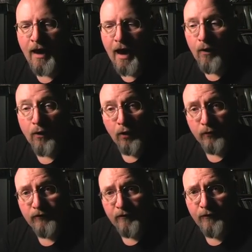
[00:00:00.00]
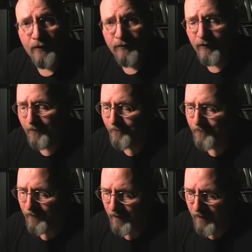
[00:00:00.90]
How close I feel to them
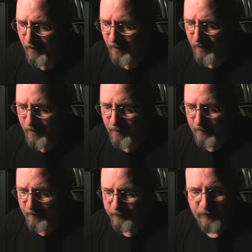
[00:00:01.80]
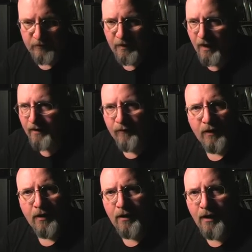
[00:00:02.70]
is a kind of a
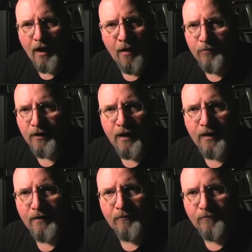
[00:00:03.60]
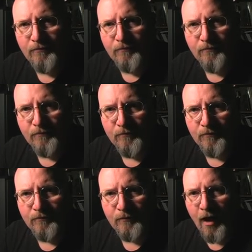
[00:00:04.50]
complicated
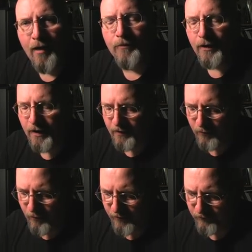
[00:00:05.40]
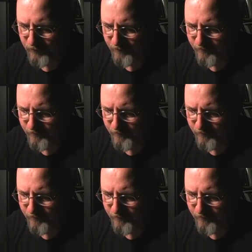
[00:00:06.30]
complicated question.